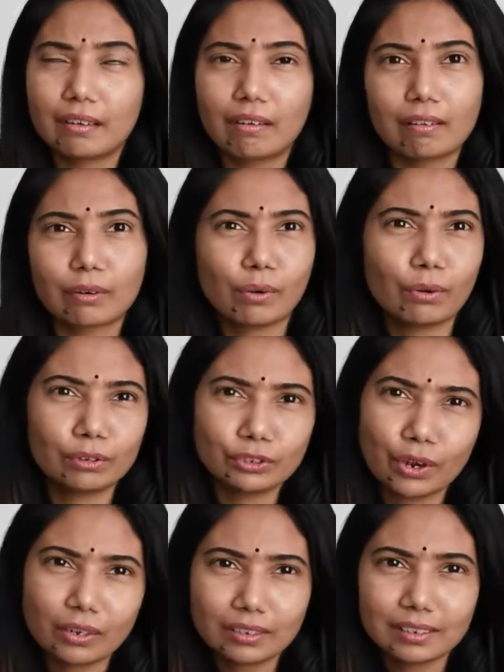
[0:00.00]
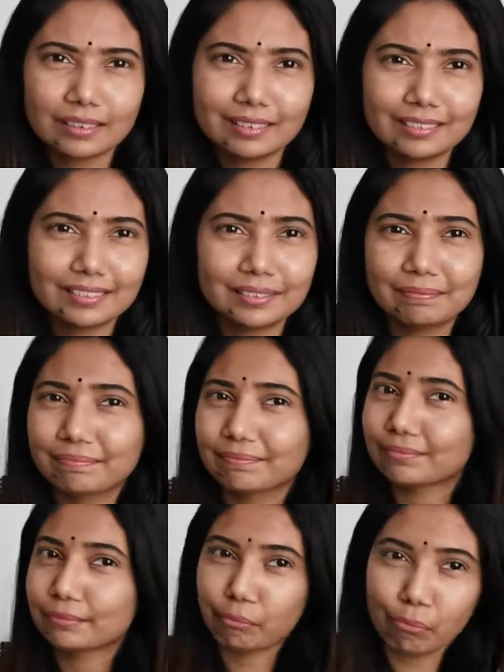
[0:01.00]
or cocoa chocolate.
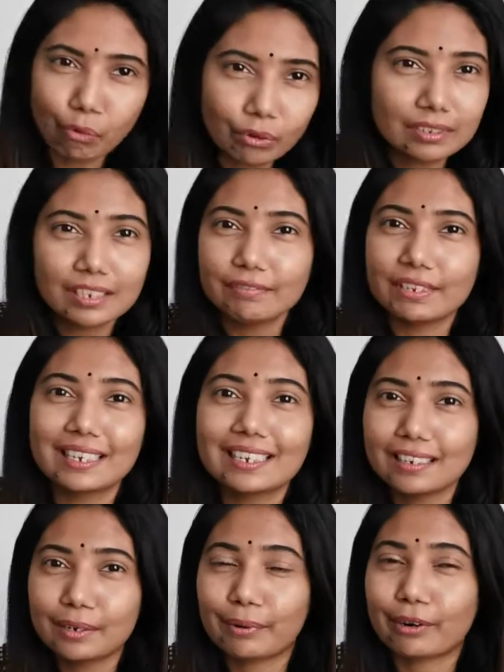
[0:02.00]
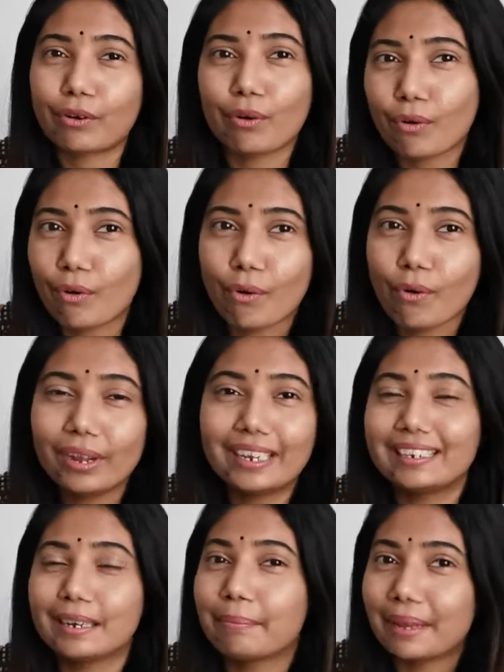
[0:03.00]
Mostly we hear about cocoa
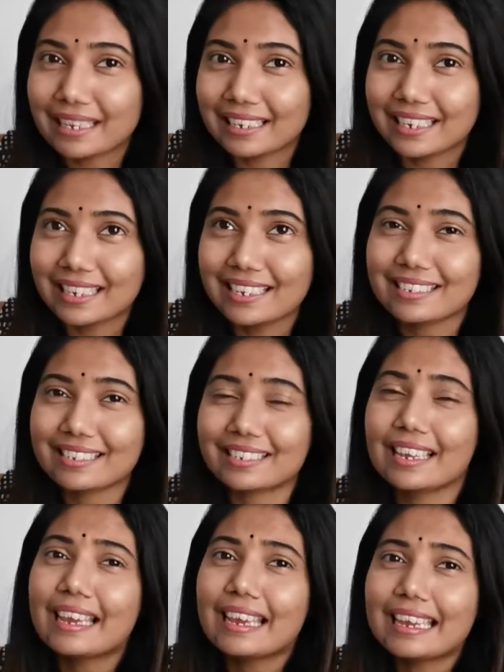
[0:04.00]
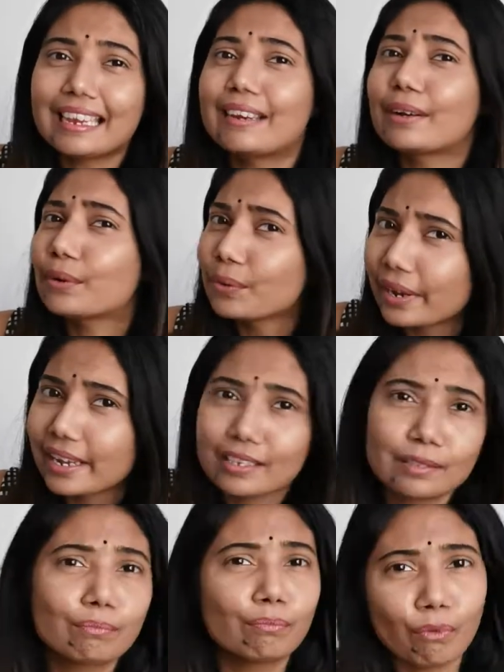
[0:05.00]
in the bakings, in the
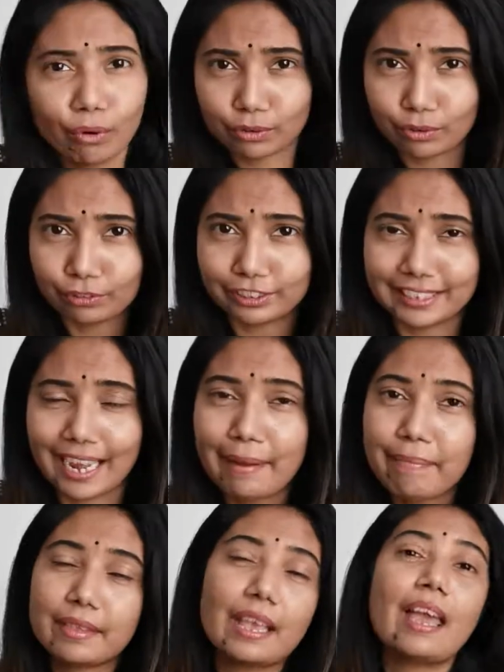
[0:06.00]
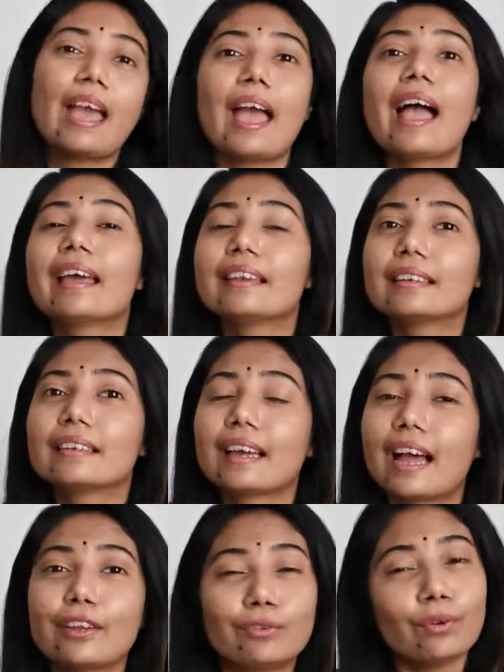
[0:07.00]
cookings most of the time. And
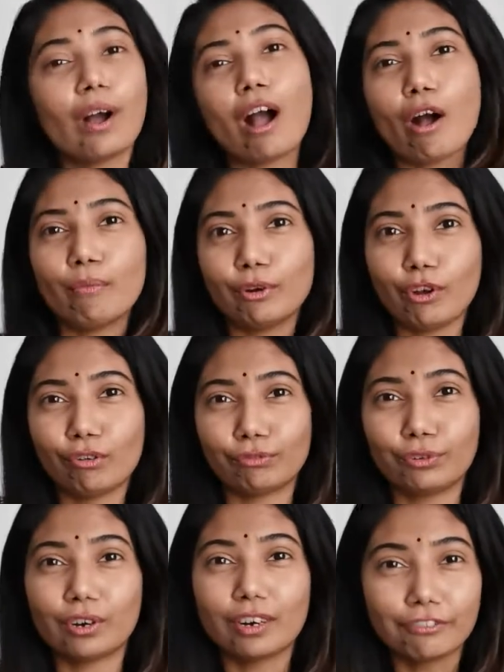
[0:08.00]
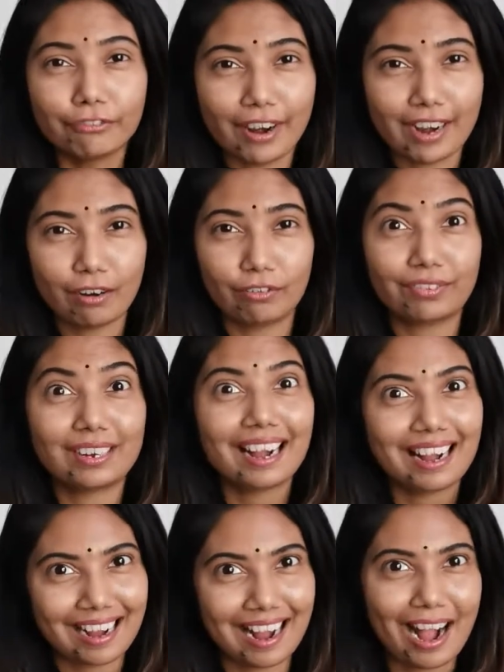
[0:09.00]
I don't know how many of you are aware of
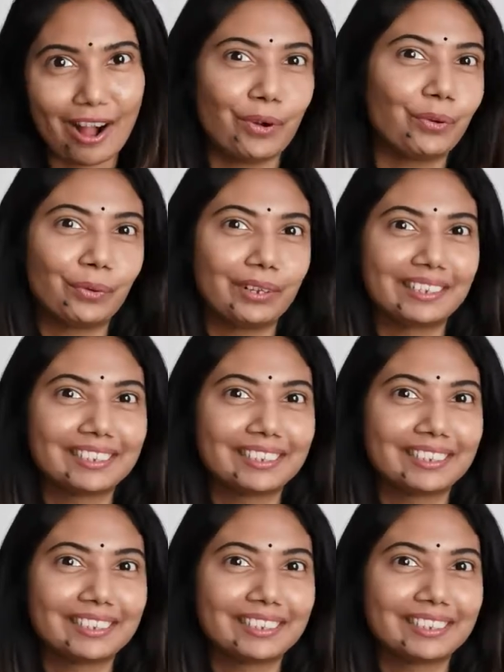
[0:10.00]
cacao.